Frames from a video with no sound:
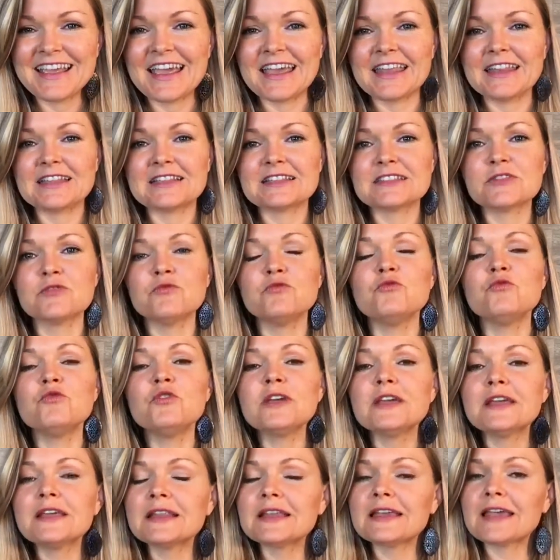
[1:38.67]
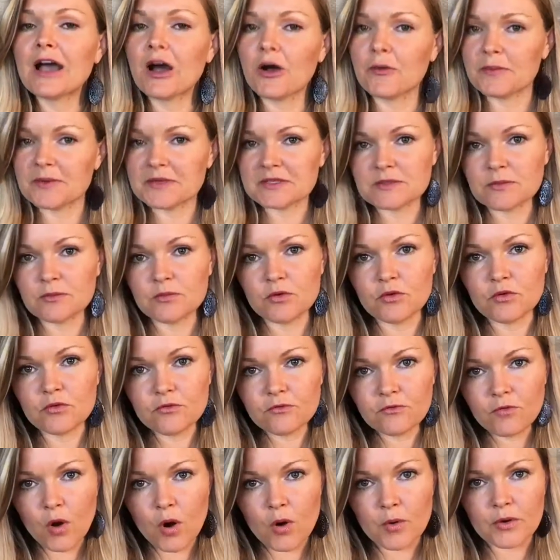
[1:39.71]
And this can really help us
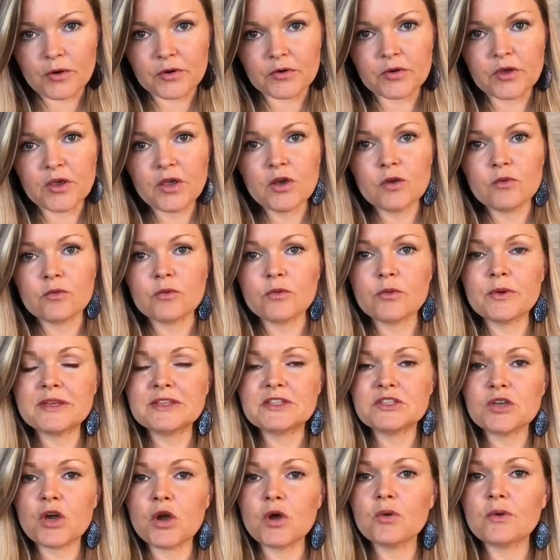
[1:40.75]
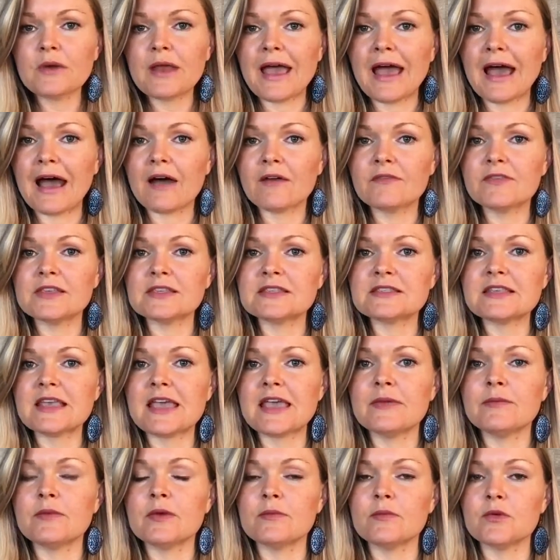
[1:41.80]
move forward where we don't have the
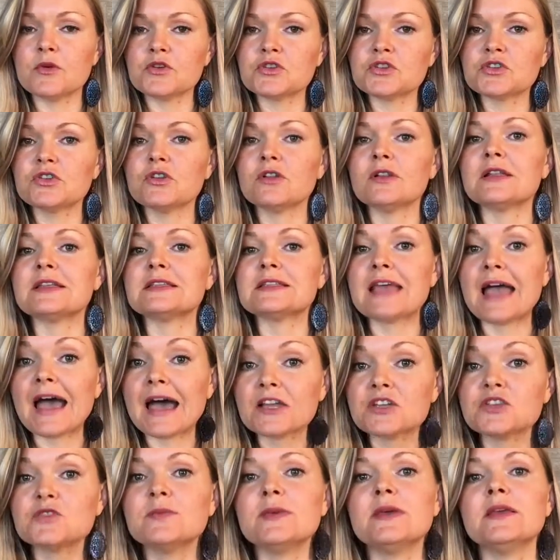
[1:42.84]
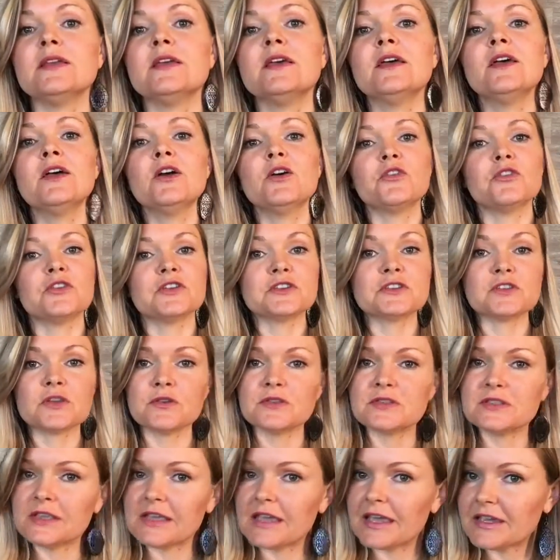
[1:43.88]
same emotional attachment or
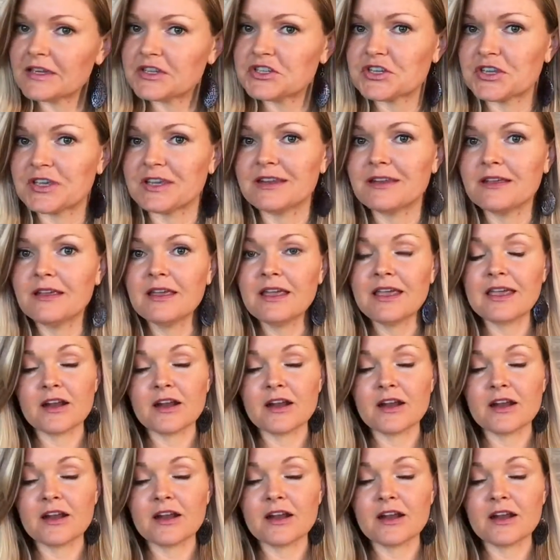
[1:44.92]
association.